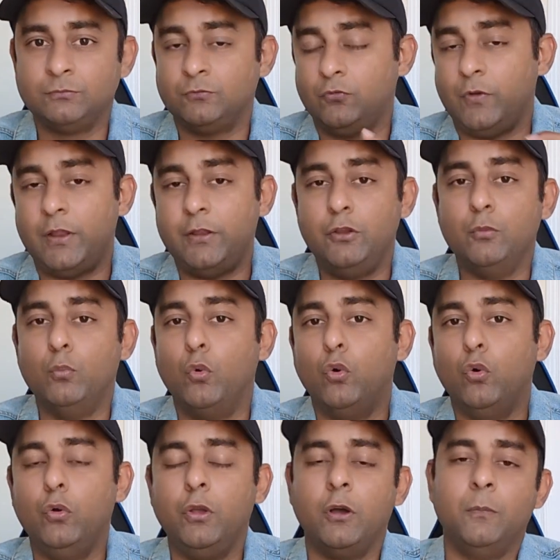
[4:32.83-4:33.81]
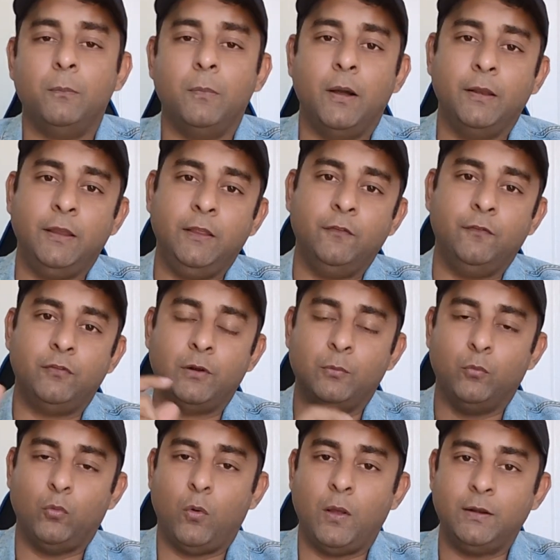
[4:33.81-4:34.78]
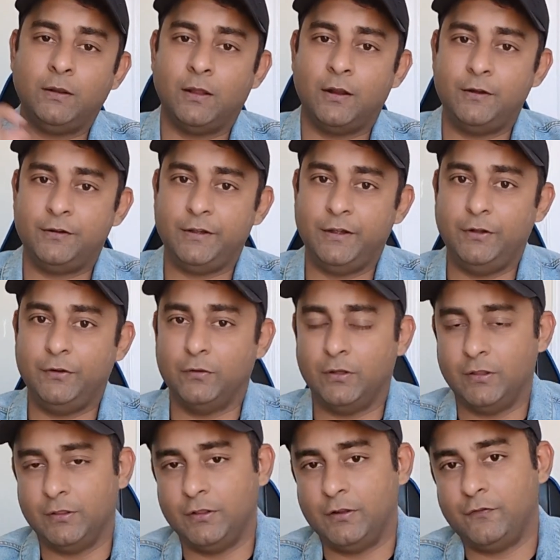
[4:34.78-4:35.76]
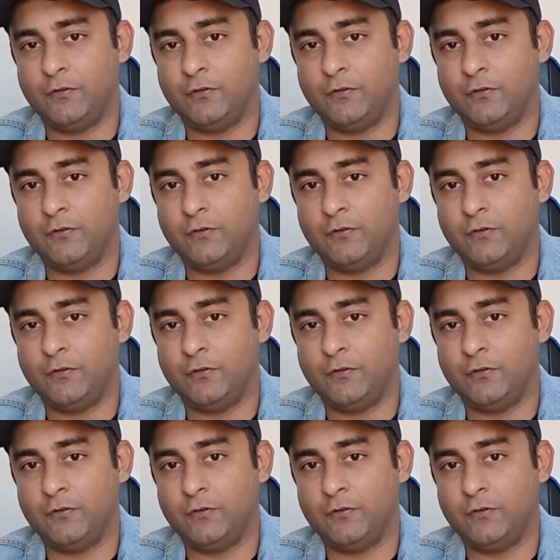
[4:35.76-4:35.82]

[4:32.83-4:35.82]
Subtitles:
when you move your money from one country to another,